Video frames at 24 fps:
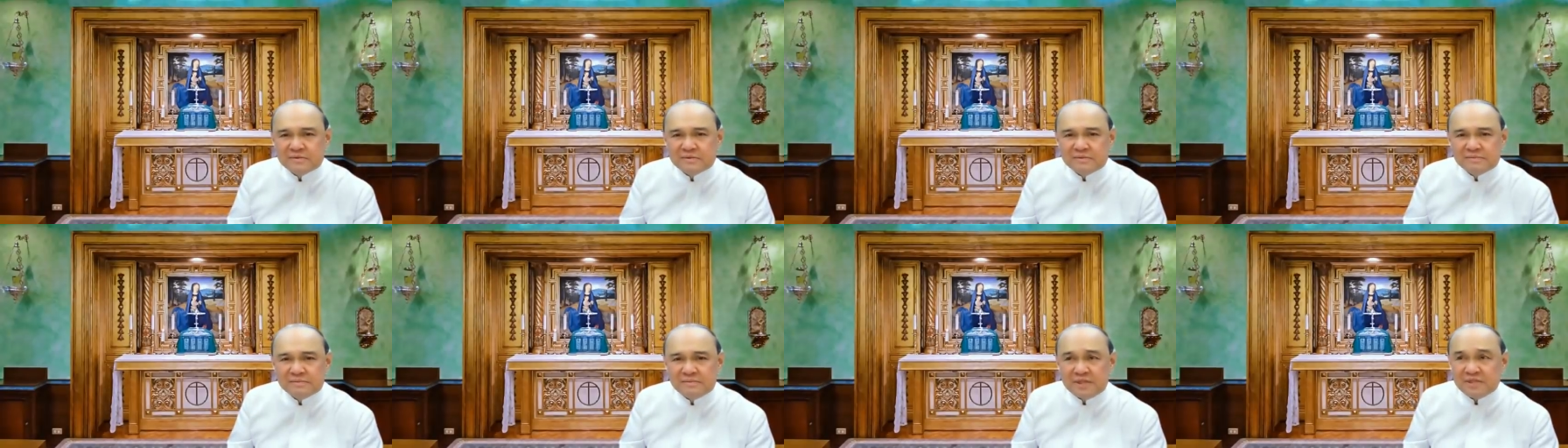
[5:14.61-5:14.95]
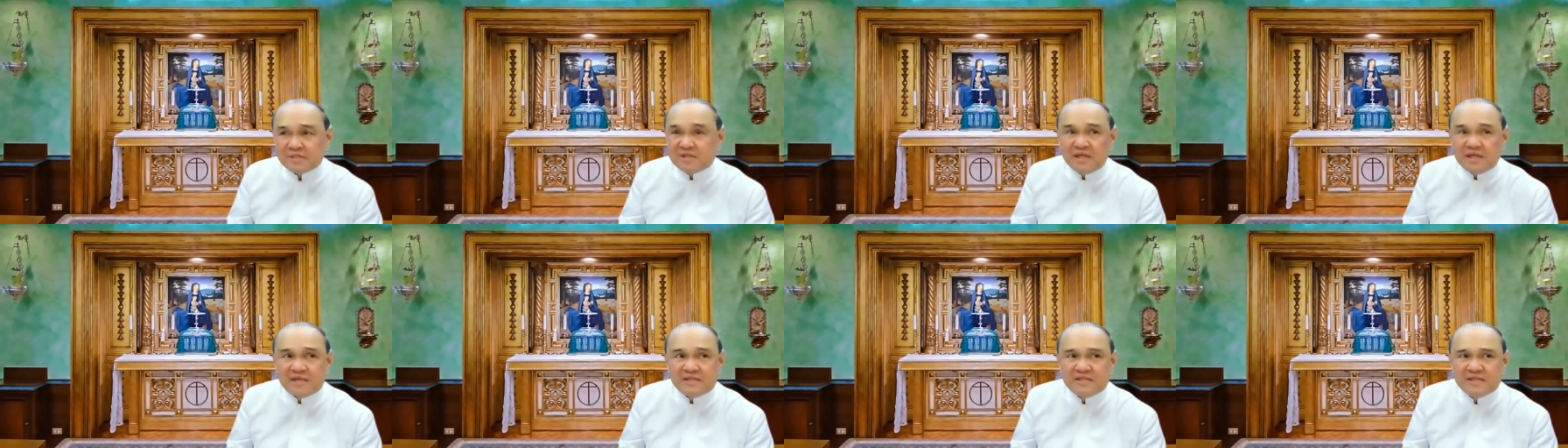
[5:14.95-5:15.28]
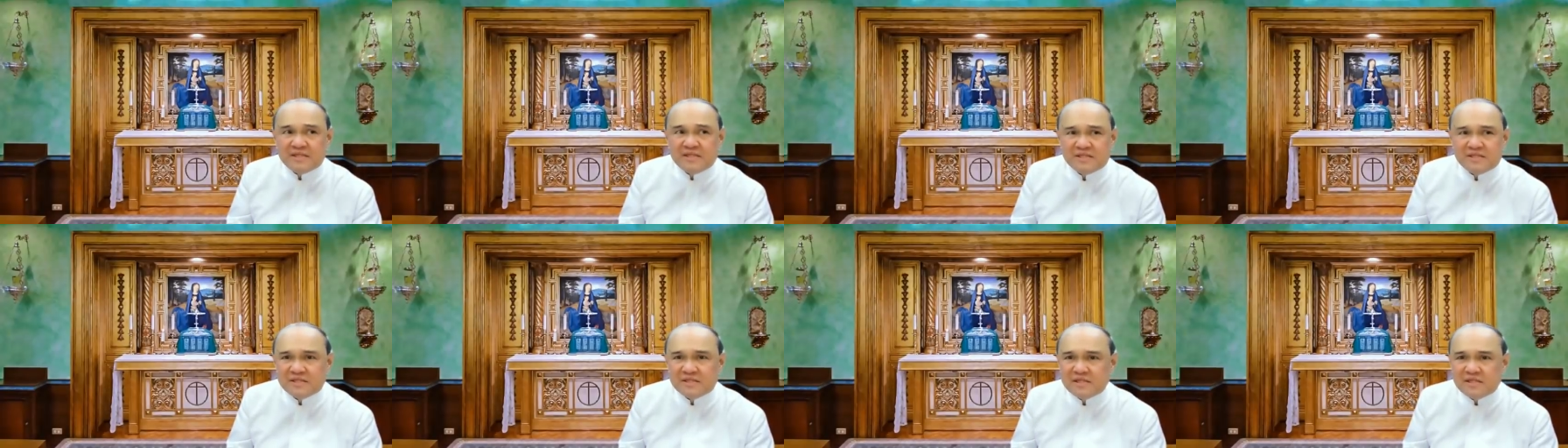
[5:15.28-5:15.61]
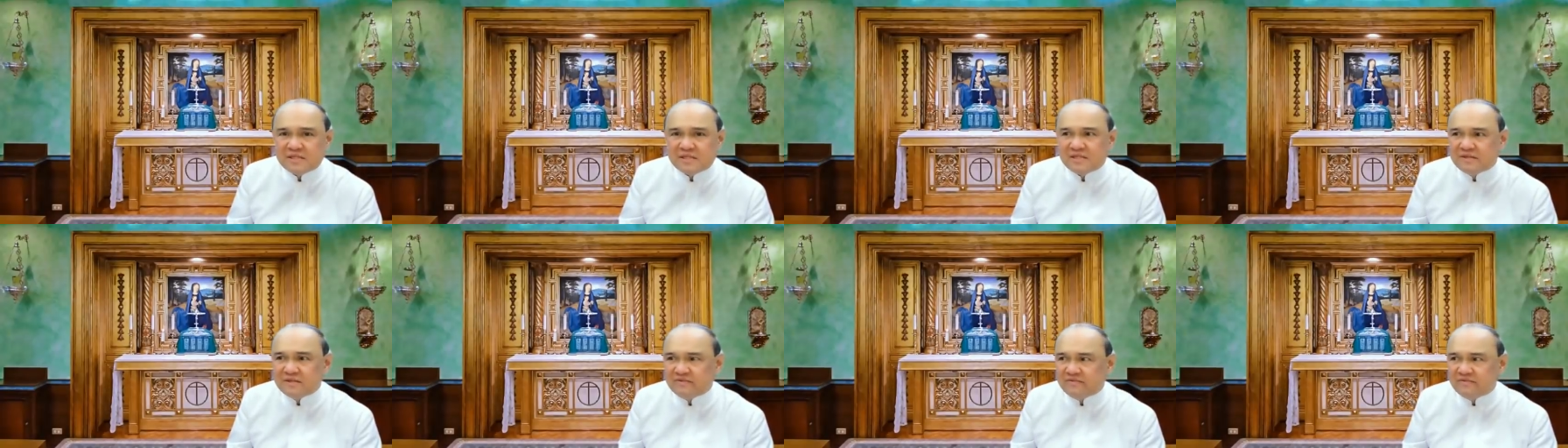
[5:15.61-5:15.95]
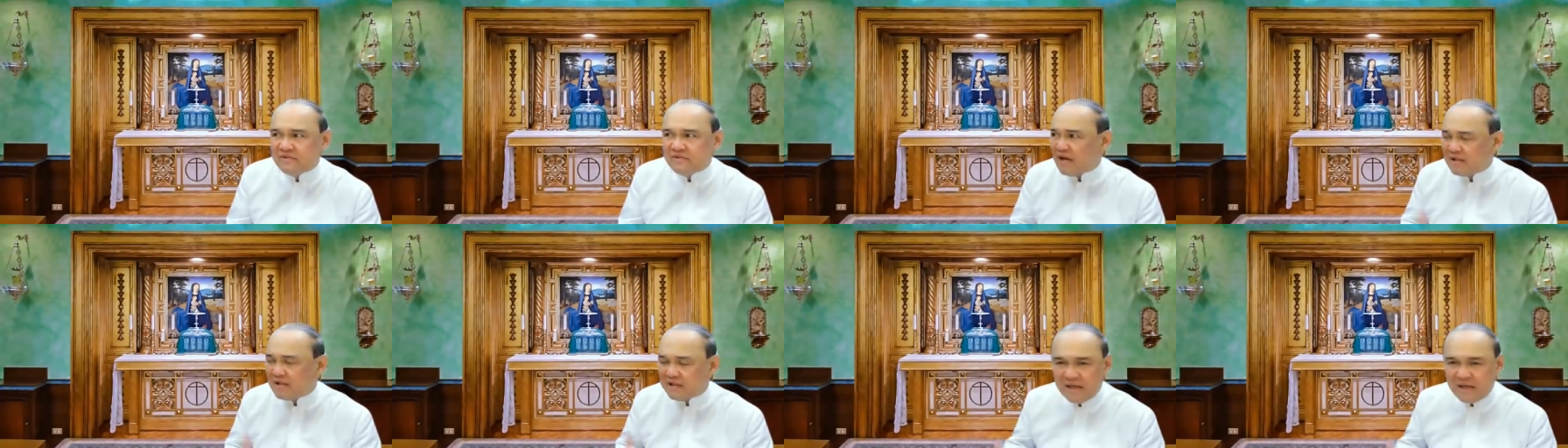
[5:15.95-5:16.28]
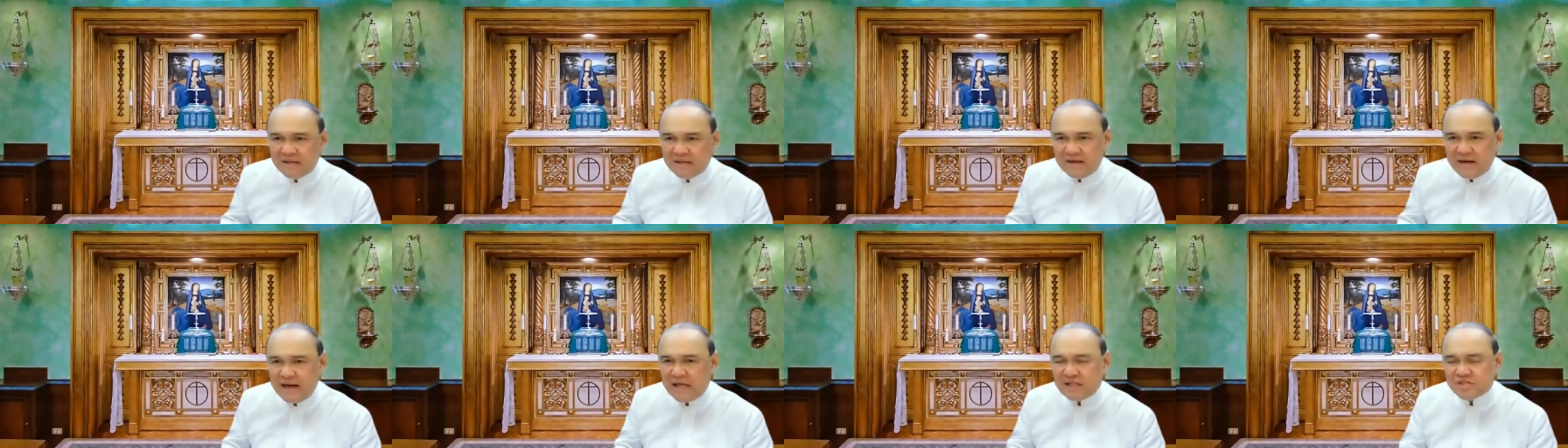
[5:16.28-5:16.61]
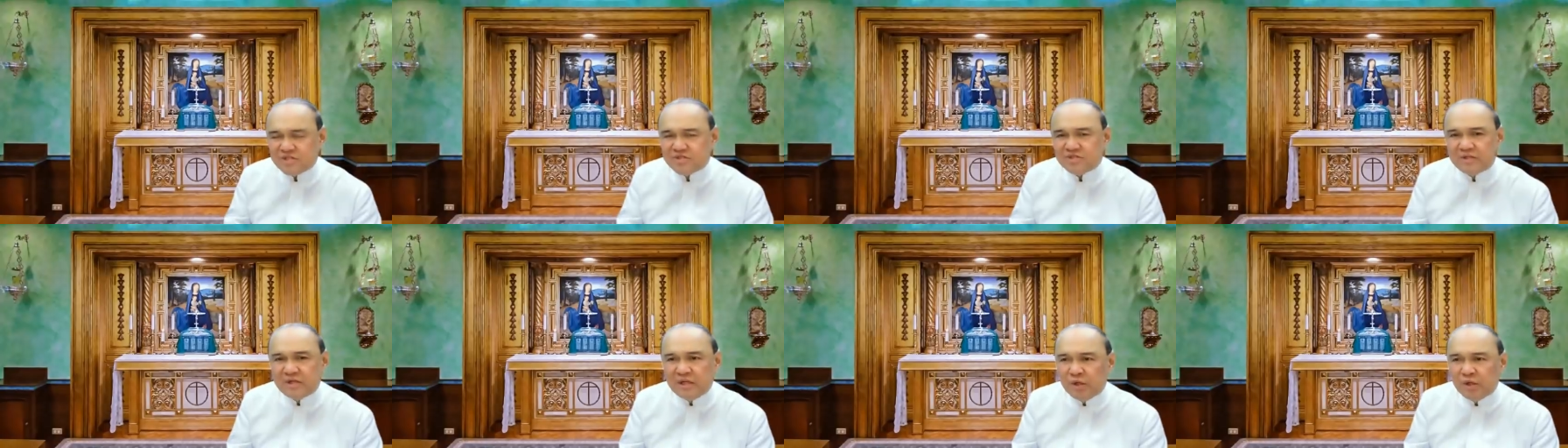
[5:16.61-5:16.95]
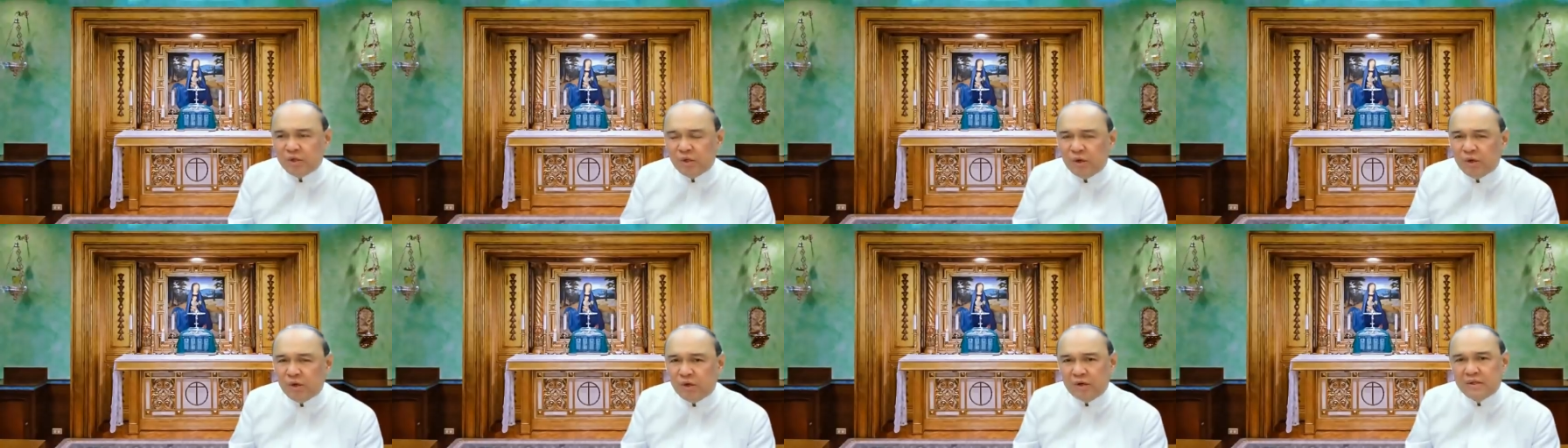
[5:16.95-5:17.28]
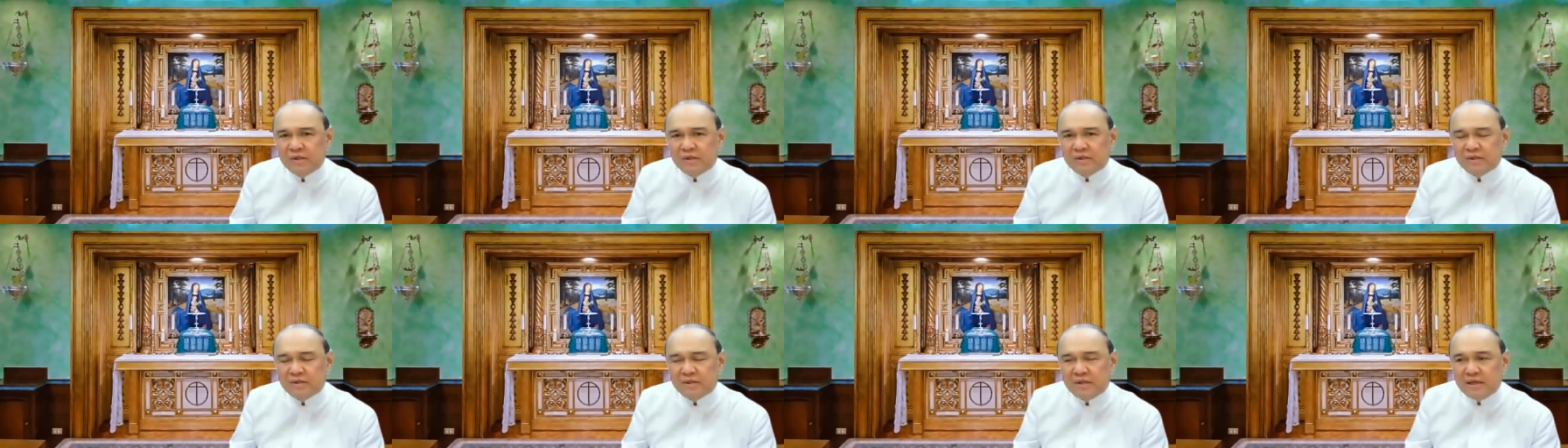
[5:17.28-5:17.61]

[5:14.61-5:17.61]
Because the existence of God, the natural law,